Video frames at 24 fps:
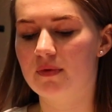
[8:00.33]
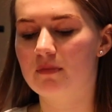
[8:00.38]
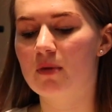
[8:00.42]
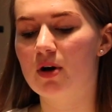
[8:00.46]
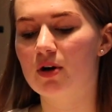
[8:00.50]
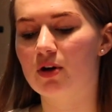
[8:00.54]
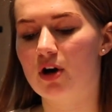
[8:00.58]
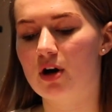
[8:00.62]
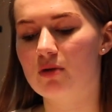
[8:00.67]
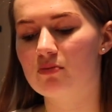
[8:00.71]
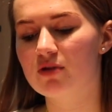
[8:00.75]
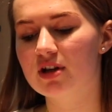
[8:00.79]
for
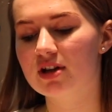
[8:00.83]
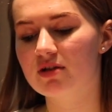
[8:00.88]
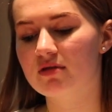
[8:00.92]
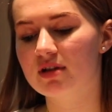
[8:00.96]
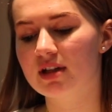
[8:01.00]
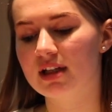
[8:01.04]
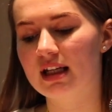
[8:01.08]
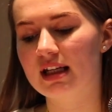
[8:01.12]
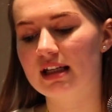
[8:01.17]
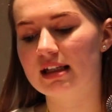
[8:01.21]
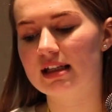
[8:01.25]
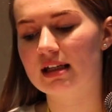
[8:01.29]
Montgomery's
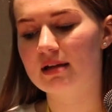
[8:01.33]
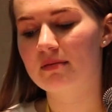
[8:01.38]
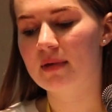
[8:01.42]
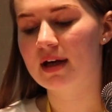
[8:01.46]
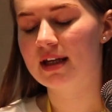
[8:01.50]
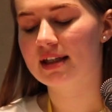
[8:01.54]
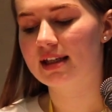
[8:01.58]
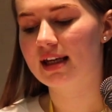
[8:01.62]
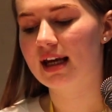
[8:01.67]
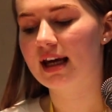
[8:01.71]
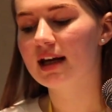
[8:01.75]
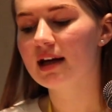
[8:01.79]
Resilience
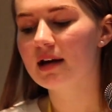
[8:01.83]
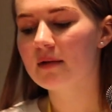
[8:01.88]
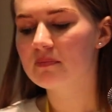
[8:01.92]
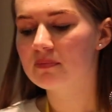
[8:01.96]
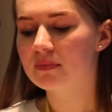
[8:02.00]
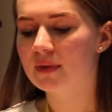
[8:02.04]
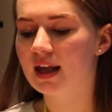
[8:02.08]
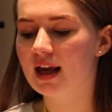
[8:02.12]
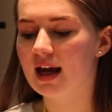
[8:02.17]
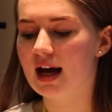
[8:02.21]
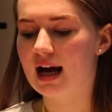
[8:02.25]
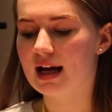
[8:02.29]
Committee.
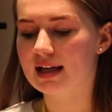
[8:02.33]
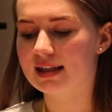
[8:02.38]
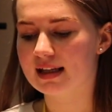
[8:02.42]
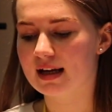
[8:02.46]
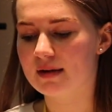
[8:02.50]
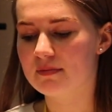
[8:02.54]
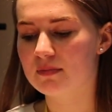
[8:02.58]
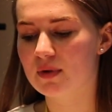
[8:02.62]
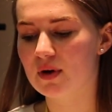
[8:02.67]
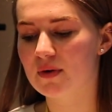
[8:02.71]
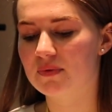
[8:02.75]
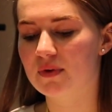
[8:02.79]
I
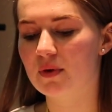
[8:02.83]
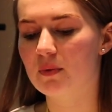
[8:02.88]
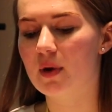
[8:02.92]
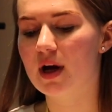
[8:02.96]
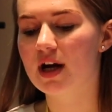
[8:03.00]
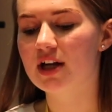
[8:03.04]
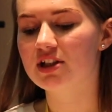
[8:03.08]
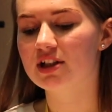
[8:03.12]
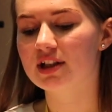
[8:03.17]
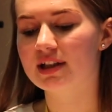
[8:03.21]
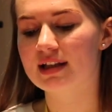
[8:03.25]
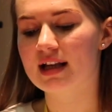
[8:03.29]
attend both the
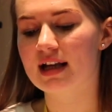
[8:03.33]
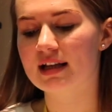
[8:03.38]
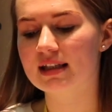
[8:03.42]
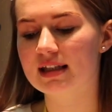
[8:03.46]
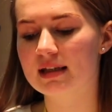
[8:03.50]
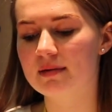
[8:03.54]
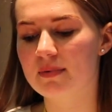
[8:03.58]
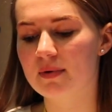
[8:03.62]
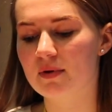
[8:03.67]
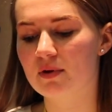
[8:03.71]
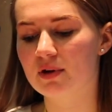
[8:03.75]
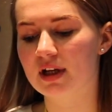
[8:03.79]
wages and
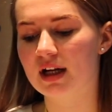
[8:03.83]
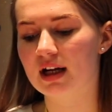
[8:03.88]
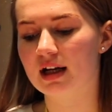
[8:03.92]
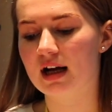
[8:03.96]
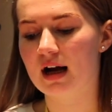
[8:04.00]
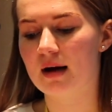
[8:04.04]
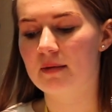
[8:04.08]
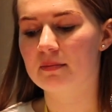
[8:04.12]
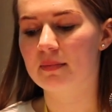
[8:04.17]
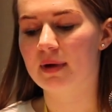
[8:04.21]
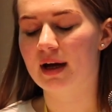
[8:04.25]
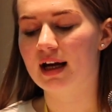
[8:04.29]
anti-bullying
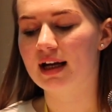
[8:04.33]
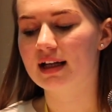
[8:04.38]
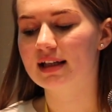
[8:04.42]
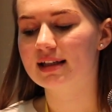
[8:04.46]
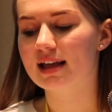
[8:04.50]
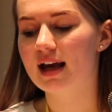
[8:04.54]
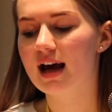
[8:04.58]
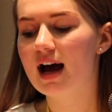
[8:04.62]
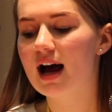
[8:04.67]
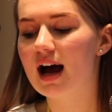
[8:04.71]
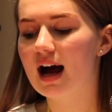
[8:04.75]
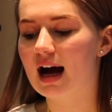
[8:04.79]

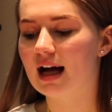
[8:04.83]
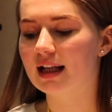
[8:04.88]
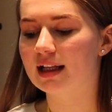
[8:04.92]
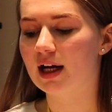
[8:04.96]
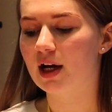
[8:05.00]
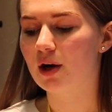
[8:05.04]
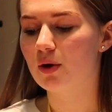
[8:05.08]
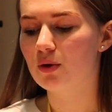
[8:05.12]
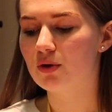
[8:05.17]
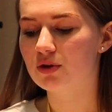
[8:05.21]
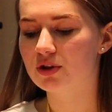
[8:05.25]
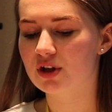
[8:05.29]
campaigns, and
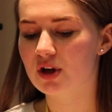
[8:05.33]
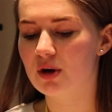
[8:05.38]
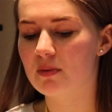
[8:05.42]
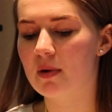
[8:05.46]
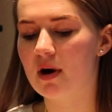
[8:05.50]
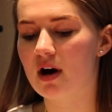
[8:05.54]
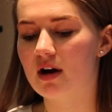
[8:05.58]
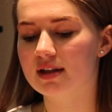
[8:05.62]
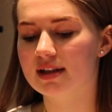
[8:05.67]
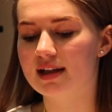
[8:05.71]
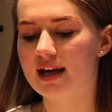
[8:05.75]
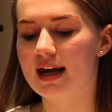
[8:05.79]
I also
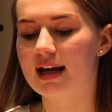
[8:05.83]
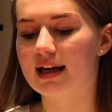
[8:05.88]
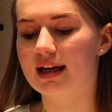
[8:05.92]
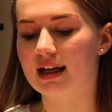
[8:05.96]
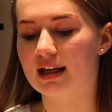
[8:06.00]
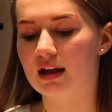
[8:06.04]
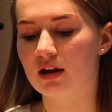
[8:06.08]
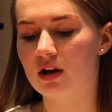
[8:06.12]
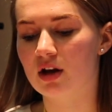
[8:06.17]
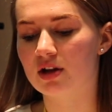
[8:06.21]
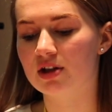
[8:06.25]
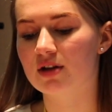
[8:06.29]
partake in
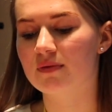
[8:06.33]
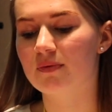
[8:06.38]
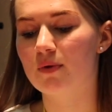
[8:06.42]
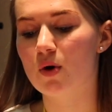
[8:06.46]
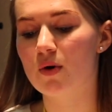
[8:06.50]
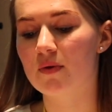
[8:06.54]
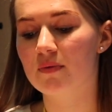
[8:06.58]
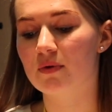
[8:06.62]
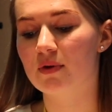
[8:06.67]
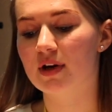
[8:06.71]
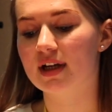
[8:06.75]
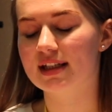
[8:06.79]
a lot of
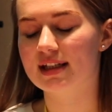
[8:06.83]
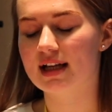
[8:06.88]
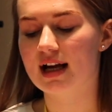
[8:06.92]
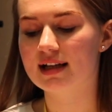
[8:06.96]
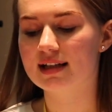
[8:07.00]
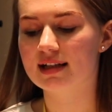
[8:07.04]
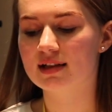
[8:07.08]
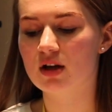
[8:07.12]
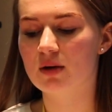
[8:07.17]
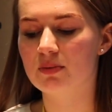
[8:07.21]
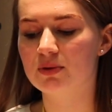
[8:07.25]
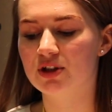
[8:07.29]
other
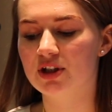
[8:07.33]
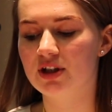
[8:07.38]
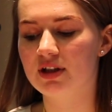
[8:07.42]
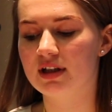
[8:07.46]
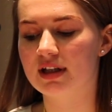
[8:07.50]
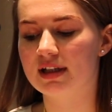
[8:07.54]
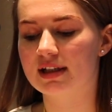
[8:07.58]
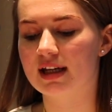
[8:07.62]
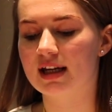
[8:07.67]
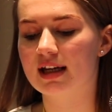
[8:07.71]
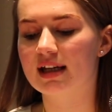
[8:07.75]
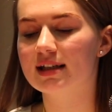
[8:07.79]
exciting
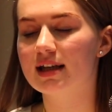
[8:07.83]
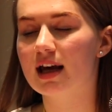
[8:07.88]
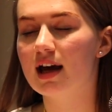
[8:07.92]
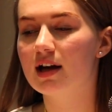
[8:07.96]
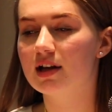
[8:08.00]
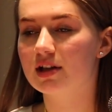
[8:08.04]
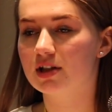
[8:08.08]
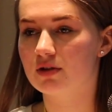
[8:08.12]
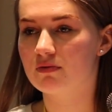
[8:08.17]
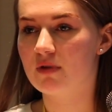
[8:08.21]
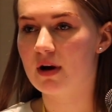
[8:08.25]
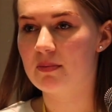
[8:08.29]
opportunities
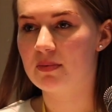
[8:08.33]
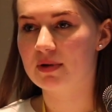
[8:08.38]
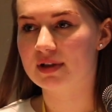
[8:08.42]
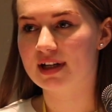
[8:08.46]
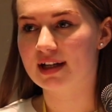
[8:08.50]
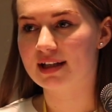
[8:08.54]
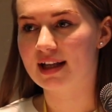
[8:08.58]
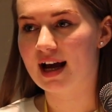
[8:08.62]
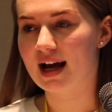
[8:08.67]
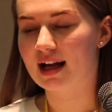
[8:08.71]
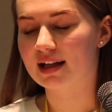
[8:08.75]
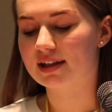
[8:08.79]
to
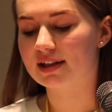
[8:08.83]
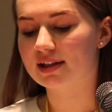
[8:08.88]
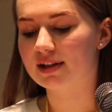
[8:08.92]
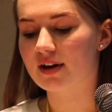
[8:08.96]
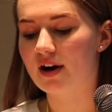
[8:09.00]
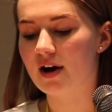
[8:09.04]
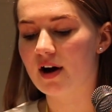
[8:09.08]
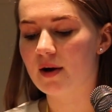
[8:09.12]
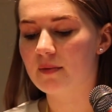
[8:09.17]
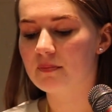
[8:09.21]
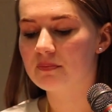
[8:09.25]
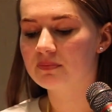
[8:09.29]
represent
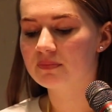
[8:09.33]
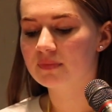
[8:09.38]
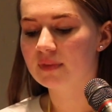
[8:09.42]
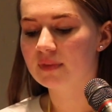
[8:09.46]
HeadStart.